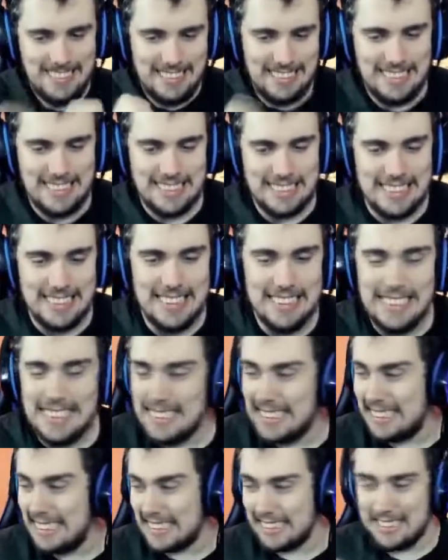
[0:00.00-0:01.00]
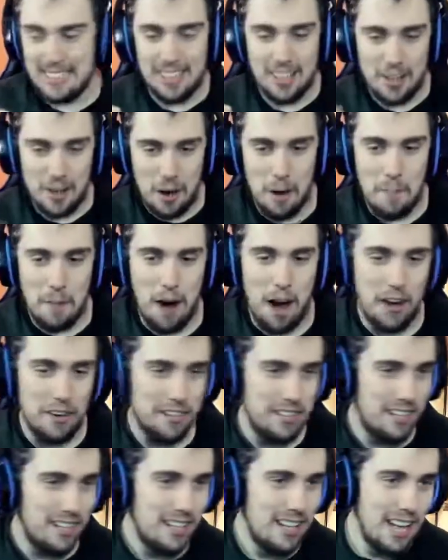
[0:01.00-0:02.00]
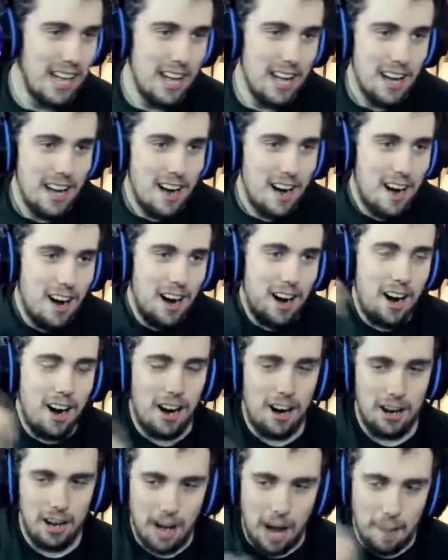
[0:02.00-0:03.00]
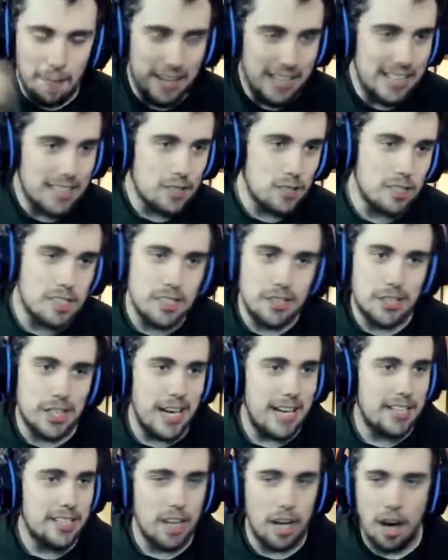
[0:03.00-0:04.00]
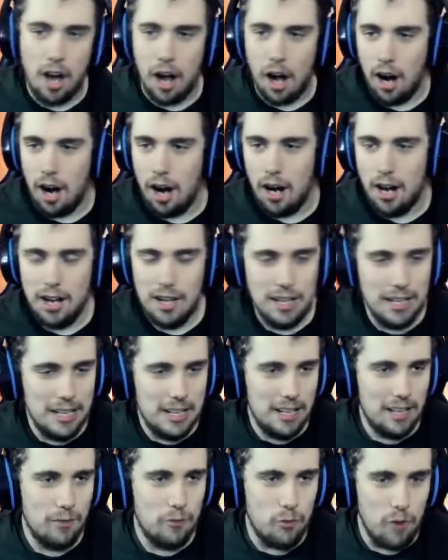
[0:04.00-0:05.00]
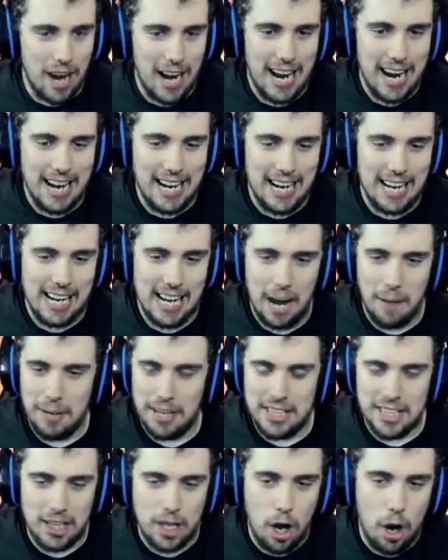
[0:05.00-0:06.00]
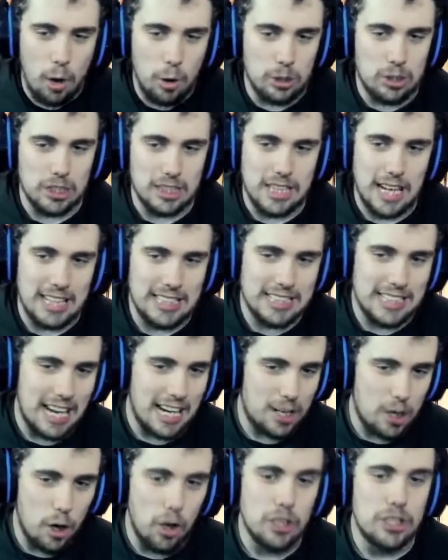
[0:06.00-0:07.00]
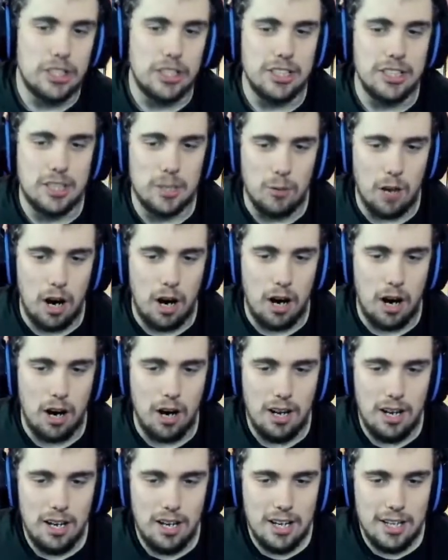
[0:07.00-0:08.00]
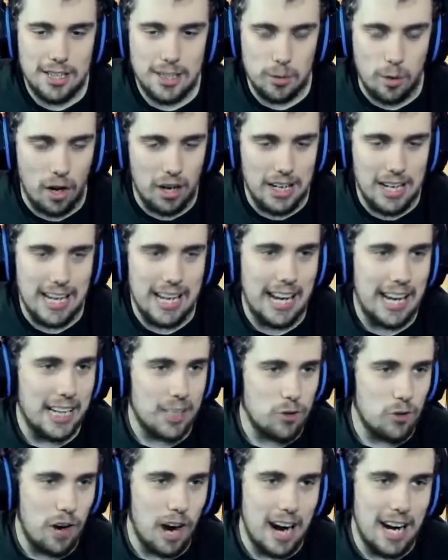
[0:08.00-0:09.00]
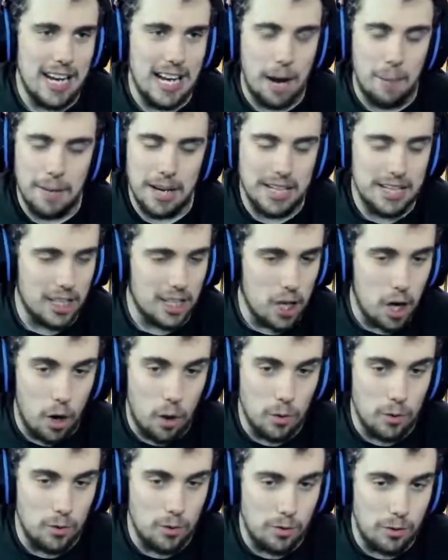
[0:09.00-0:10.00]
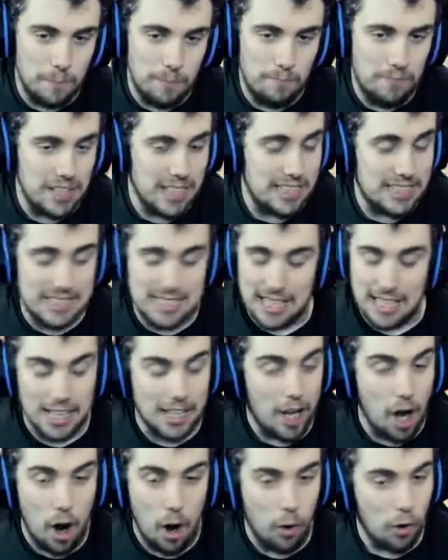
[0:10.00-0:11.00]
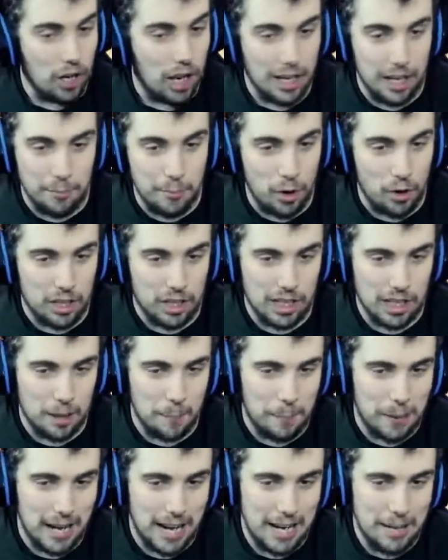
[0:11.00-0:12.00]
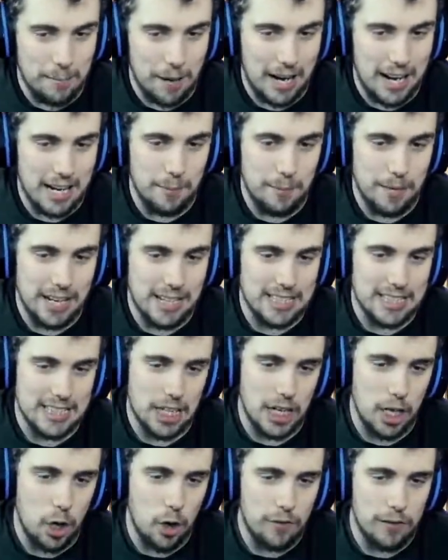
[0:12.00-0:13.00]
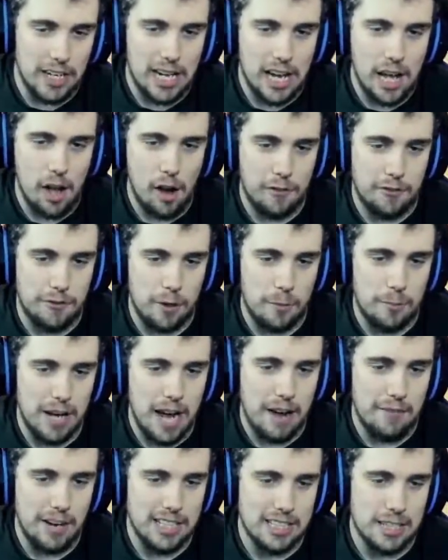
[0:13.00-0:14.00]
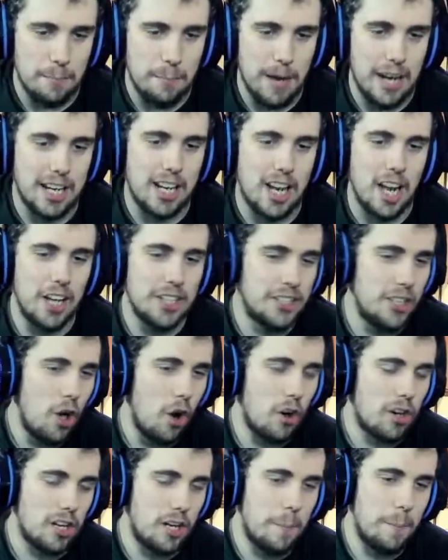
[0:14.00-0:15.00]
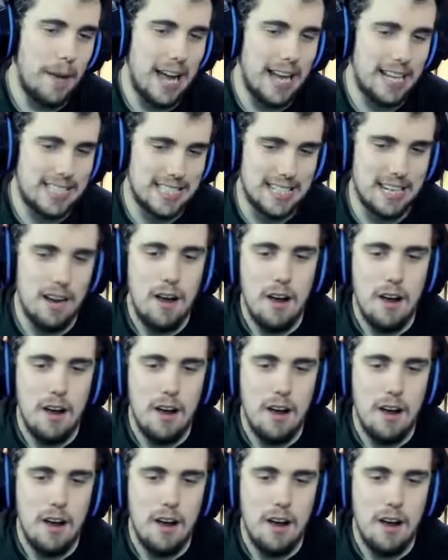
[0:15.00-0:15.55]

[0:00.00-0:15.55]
Yes! Come on. I mean, it doesn't change a lot, really. I mean, the goal just adds that cushion to our lead, right? I mean, the goal is still a goal, and I'm not going to complain by any means. It's a lovely layoff from Neves, and Benacer is not going to miss